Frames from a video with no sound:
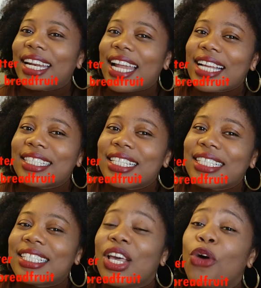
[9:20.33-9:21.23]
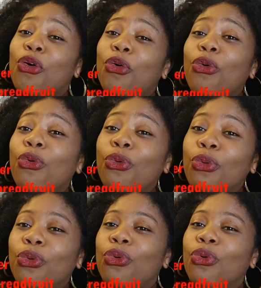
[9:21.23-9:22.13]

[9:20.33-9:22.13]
an accent is oo.